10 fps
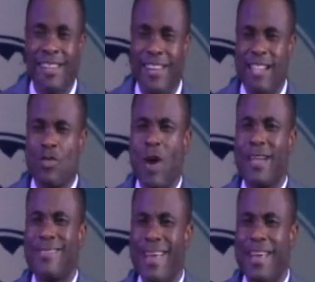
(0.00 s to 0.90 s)
That's why
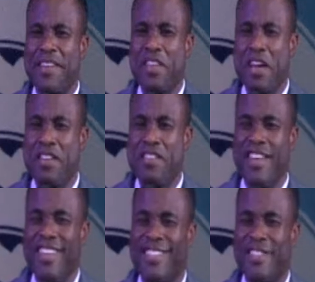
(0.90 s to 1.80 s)
taking
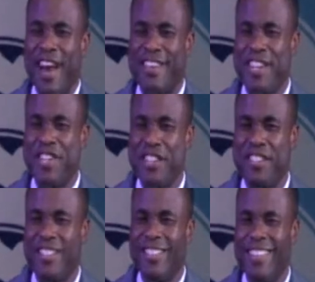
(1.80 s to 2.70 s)
territory is strategic.
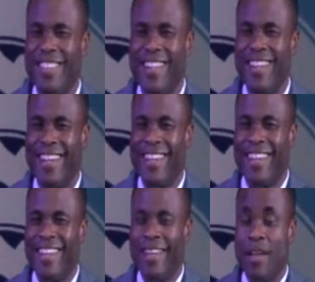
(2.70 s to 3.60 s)

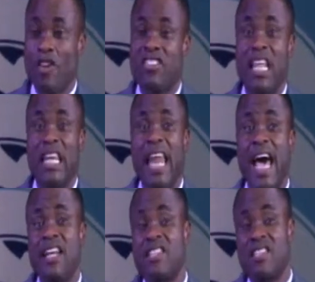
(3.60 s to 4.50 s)
Because the
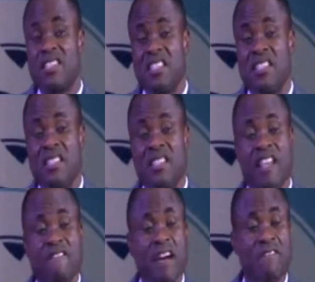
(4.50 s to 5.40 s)
land is
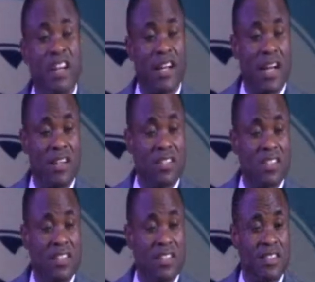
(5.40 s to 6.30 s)
never
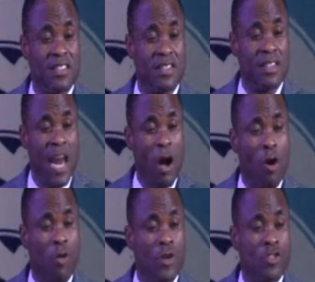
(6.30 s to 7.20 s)
vacant, there are
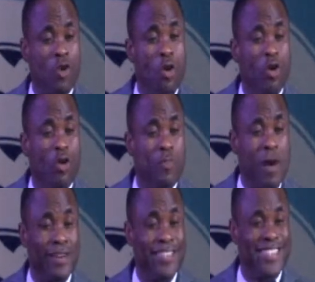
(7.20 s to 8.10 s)
always
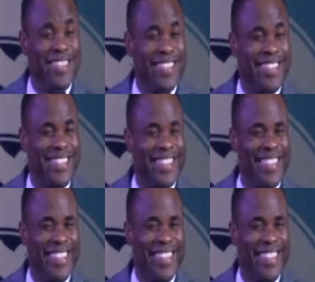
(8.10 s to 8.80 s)
occupants.